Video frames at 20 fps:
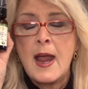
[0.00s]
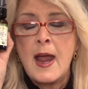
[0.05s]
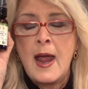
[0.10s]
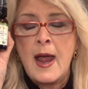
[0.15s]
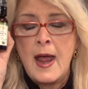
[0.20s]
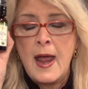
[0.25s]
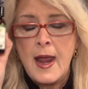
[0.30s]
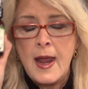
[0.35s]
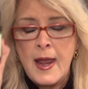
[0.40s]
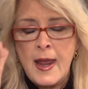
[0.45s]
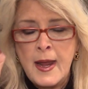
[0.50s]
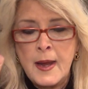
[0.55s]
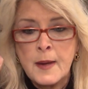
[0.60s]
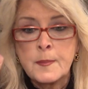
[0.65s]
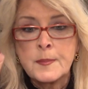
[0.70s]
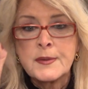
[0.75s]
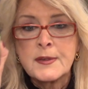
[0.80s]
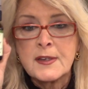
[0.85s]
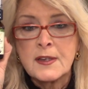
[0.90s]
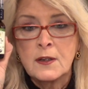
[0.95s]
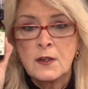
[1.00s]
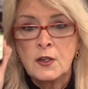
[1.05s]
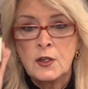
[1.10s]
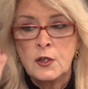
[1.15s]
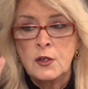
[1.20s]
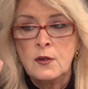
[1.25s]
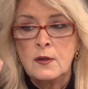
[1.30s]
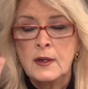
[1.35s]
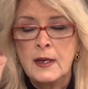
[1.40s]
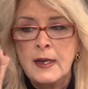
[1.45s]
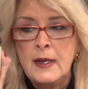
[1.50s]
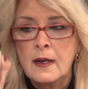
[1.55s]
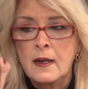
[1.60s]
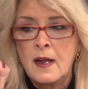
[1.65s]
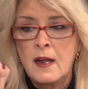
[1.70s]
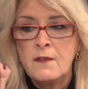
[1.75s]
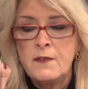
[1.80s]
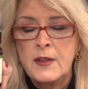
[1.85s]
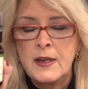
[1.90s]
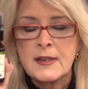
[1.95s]
I absolutely
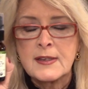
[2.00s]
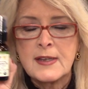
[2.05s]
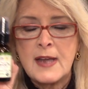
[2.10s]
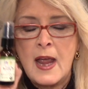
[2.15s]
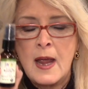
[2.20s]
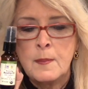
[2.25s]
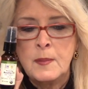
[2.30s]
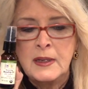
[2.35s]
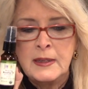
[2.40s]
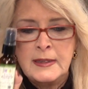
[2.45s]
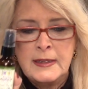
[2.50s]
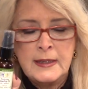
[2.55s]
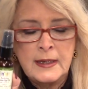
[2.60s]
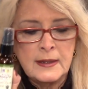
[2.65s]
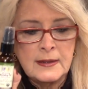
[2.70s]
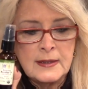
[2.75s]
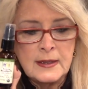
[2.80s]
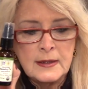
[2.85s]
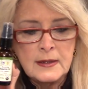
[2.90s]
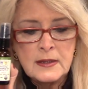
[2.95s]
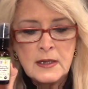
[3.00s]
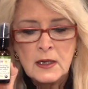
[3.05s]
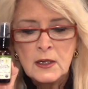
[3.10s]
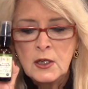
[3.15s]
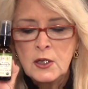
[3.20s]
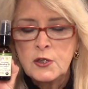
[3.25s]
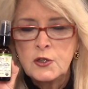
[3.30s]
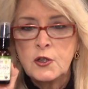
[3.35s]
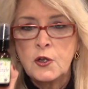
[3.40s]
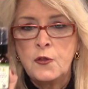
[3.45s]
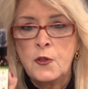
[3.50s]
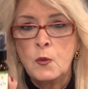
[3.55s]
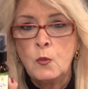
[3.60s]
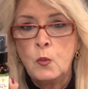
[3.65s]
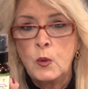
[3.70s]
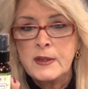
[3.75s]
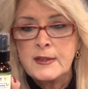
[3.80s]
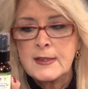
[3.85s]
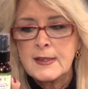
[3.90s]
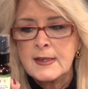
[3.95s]
love this. I'm addicted to the
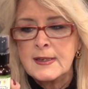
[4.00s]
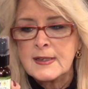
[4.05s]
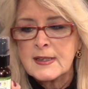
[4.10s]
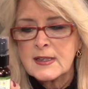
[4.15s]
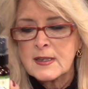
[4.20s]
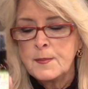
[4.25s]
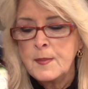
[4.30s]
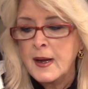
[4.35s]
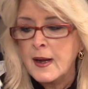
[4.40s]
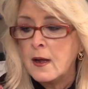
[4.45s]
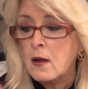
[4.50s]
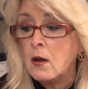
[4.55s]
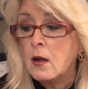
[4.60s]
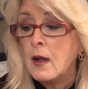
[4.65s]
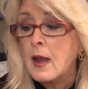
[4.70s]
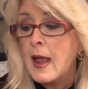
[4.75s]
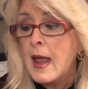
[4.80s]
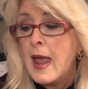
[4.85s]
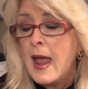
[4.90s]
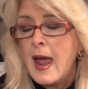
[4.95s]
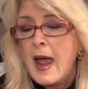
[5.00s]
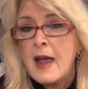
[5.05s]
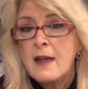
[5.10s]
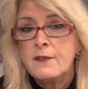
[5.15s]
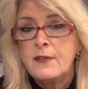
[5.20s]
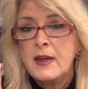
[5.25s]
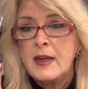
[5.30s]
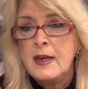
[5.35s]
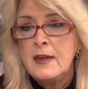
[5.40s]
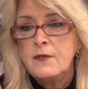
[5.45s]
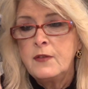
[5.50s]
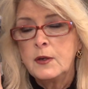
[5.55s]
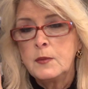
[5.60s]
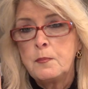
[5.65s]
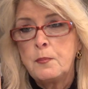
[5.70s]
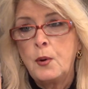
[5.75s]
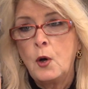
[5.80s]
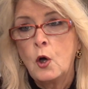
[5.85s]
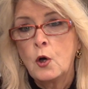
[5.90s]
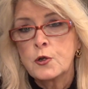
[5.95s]
woodsy smell. I've even
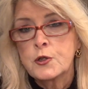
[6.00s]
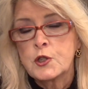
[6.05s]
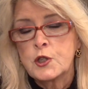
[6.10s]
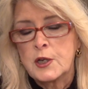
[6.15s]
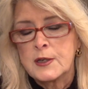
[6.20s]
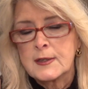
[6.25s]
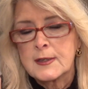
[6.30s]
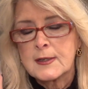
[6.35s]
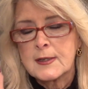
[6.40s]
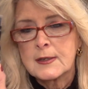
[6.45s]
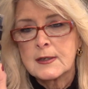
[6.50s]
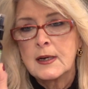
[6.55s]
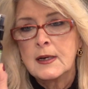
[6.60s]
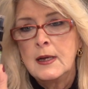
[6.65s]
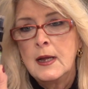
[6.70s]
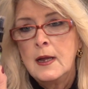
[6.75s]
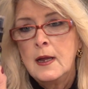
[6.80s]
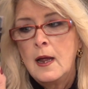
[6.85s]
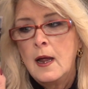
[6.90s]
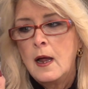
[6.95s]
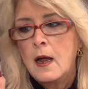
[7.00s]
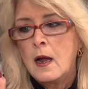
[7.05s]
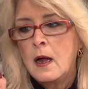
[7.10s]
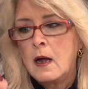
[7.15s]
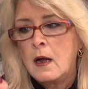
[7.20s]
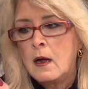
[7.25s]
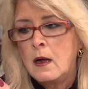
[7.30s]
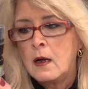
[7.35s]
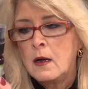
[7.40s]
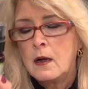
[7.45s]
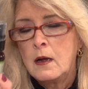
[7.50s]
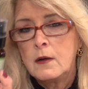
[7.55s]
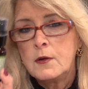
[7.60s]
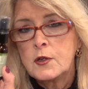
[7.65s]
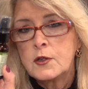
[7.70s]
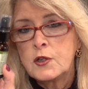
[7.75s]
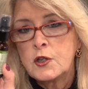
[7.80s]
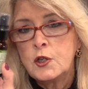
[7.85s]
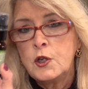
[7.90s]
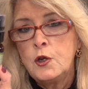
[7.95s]
purchased uh,
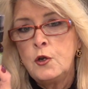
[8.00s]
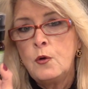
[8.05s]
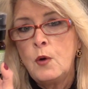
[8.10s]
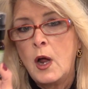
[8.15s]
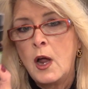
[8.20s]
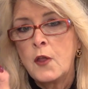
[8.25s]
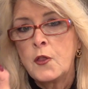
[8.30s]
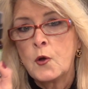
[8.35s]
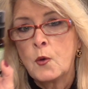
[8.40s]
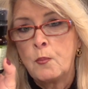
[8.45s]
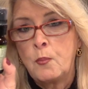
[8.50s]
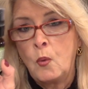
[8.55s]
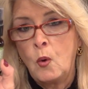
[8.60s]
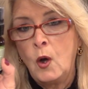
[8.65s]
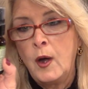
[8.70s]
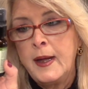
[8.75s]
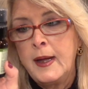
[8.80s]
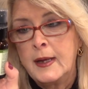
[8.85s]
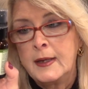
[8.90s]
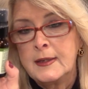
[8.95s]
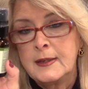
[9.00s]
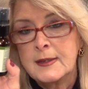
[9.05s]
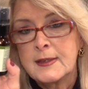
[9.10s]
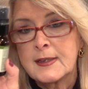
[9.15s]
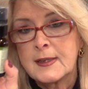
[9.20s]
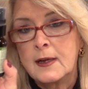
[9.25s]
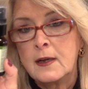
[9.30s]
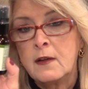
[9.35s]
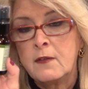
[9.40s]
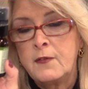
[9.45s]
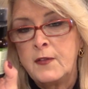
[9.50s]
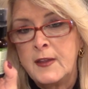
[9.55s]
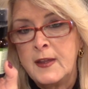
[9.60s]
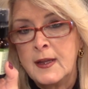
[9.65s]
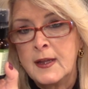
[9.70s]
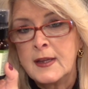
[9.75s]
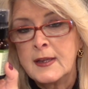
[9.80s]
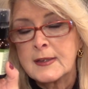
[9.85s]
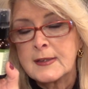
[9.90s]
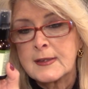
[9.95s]
two other brands of
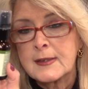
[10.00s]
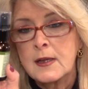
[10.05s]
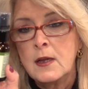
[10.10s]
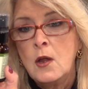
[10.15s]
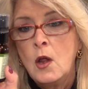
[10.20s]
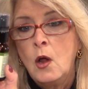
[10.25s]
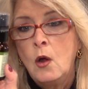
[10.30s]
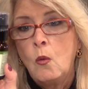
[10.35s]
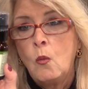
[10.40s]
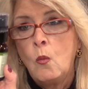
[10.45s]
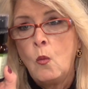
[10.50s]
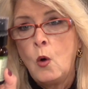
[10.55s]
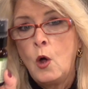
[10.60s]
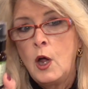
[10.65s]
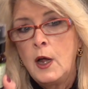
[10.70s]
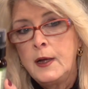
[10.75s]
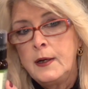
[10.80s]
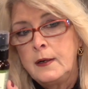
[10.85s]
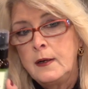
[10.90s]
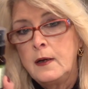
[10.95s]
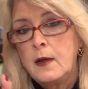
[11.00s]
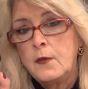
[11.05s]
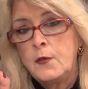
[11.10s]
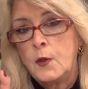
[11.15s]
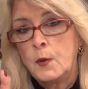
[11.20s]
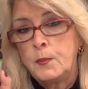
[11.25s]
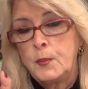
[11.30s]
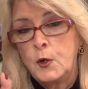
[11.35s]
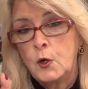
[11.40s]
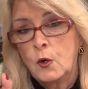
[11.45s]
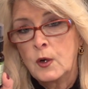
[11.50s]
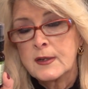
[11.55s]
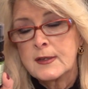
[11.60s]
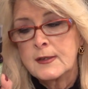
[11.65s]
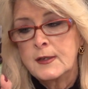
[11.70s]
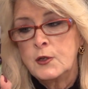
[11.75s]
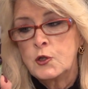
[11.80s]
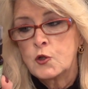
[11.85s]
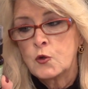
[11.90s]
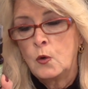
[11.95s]
this. One, the pure
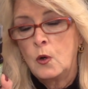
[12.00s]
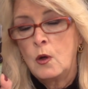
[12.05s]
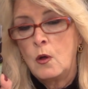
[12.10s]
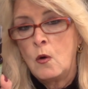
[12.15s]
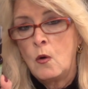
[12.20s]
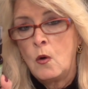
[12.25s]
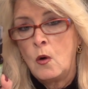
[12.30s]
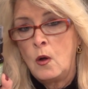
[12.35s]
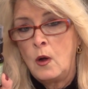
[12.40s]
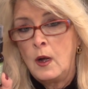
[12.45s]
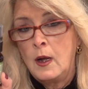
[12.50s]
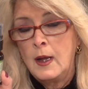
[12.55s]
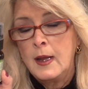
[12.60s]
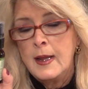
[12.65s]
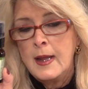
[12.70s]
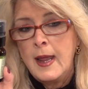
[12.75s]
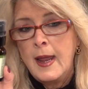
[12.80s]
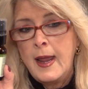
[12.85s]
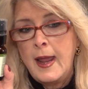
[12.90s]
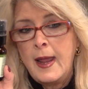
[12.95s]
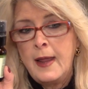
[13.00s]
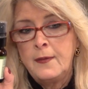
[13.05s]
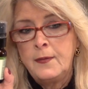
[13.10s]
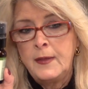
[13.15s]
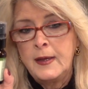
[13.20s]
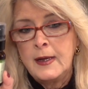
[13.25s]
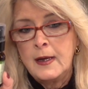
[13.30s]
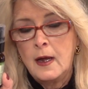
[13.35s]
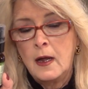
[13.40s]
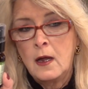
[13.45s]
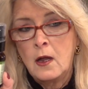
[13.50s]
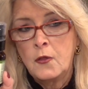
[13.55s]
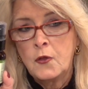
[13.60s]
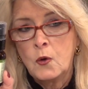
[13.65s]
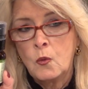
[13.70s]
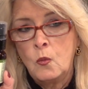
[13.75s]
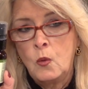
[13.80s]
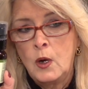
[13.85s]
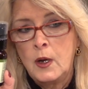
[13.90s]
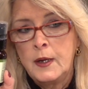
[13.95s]
essential oil, and the
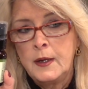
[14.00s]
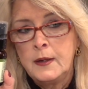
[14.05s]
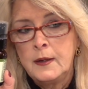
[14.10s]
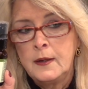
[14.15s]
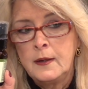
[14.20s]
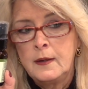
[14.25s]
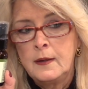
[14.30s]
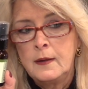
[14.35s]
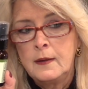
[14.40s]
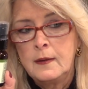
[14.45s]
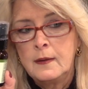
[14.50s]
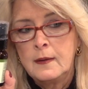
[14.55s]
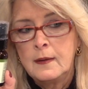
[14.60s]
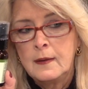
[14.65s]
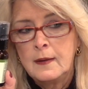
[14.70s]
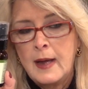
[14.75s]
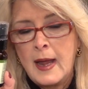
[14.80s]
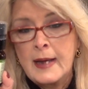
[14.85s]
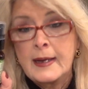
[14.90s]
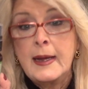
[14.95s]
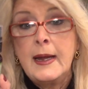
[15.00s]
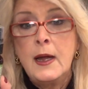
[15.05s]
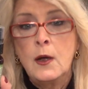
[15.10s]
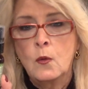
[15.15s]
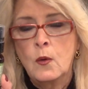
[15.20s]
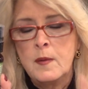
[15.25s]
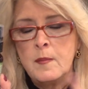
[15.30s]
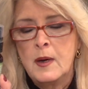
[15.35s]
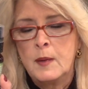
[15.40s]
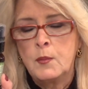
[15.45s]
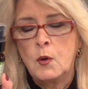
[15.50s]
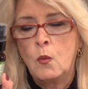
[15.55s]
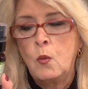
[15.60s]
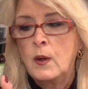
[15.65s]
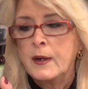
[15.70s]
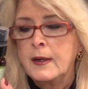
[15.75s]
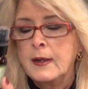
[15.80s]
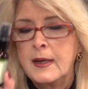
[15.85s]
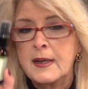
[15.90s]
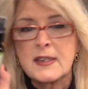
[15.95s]
other one, I can't remember
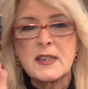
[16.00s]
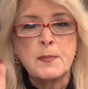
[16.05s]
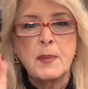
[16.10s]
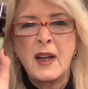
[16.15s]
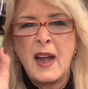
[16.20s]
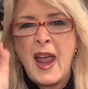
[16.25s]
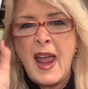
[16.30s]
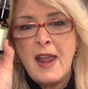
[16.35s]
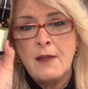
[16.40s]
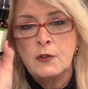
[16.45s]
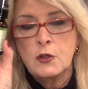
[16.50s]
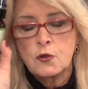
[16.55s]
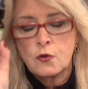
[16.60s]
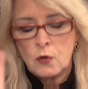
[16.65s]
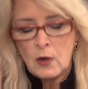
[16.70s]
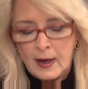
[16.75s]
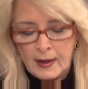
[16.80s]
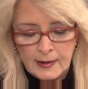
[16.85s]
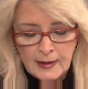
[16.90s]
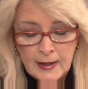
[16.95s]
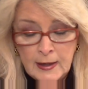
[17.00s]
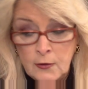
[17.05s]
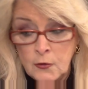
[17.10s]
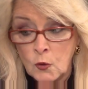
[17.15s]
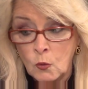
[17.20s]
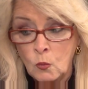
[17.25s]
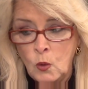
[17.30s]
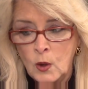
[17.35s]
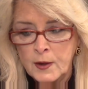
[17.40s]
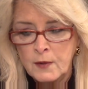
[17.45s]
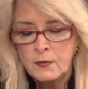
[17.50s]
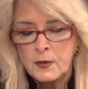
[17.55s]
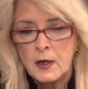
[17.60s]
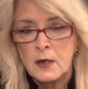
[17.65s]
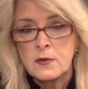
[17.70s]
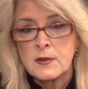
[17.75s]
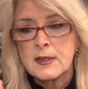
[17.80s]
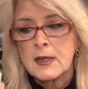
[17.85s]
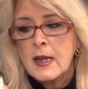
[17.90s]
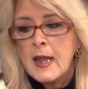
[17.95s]
what it is, but I haven't tried either one of
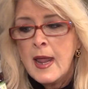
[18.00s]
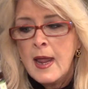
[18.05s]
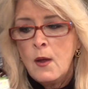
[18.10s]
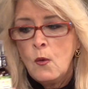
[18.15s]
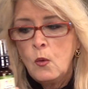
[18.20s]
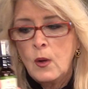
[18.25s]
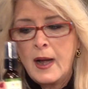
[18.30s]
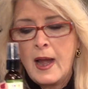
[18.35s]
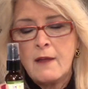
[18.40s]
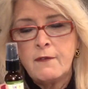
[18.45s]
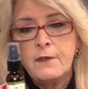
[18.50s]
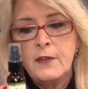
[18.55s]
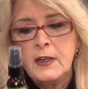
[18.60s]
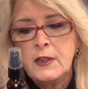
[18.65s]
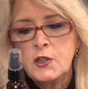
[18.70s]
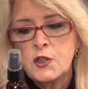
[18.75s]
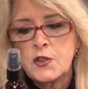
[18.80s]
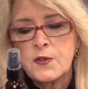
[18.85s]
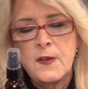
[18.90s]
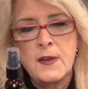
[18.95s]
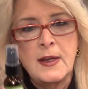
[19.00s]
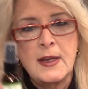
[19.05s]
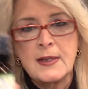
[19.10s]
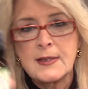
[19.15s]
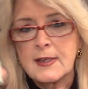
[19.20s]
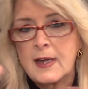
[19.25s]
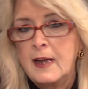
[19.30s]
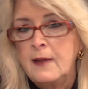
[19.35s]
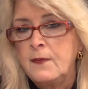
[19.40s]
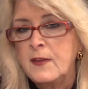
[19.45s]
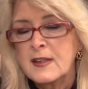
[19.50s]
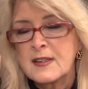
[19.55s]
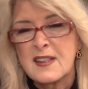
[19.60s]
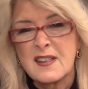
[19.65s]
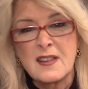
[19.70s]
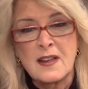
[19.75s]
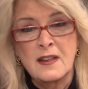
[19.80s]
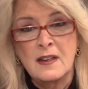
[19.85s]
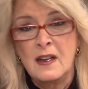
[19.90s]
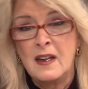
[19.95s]
those. When I finish this, and this
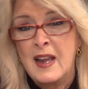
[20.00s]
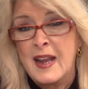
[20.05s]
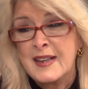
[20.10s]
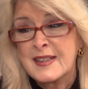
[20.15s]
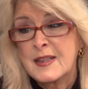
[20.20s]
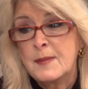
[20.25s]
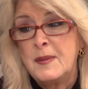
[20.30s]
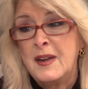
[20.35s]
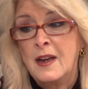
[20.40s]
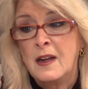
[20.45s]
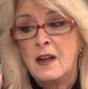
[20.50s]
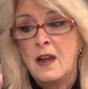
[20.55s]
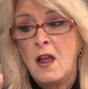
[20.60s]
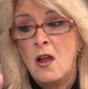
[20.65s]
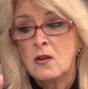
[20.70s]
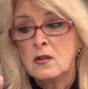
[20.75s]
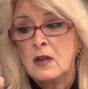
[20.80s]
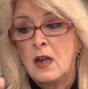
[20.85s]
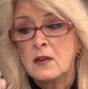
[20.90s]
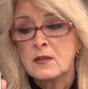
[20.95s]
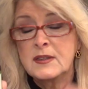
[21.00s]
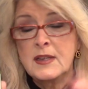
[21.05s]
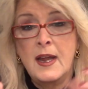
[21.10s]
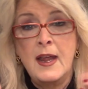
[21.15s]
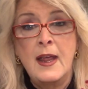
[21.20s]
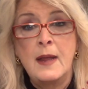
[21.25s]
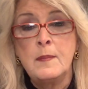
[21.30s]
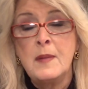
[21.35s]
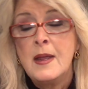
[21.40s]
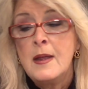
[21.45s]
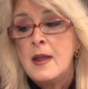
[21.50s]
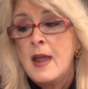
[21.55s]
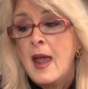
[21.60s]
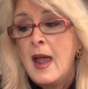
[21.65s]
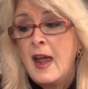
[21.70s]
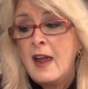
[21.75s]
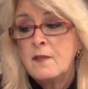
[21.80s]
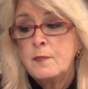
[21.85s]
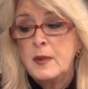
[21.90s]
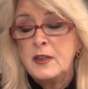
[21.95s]
is going to last me a long, long time,
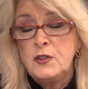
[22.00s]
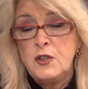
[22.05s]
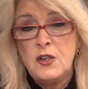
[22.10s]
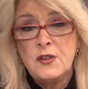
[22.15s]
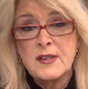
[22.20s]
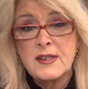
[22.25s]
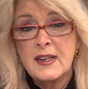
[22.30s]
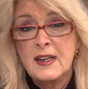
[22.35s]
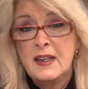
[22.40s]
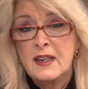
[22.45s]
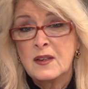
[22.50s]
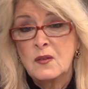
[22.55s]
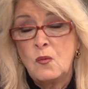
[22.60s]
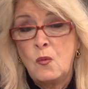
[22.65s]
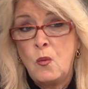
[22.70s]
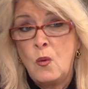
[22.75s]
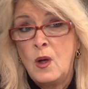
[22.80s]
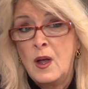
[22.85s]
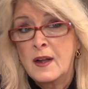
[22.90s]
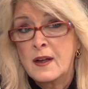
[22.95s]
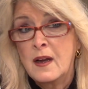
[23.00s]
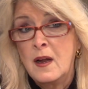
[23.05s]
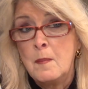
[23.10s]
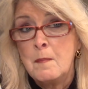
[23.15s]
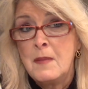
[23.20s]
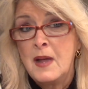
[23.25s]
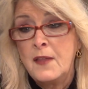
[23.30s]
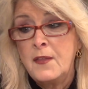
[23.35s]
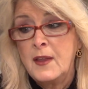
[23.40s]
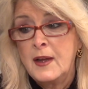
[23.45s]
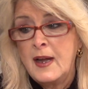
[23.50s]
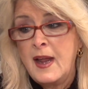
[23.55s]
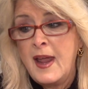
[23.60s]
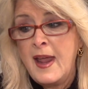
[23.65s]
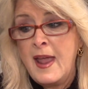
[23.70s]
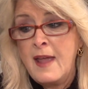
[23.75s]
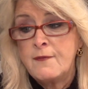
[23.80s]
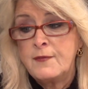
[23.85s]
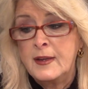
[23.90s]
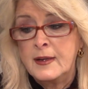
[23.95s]
I've been using it, what, a month and a
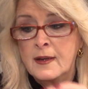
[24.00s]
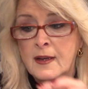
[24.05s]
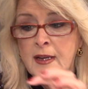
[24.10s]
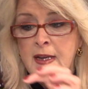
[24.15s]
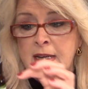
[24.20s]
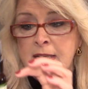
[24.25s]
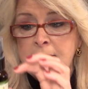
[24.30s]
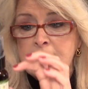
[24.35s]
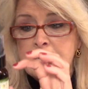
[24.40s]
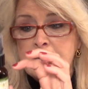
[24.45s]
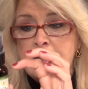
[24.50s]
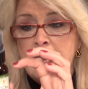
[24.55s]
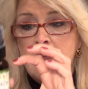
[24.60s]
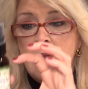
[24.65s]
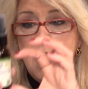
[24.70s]
half at least,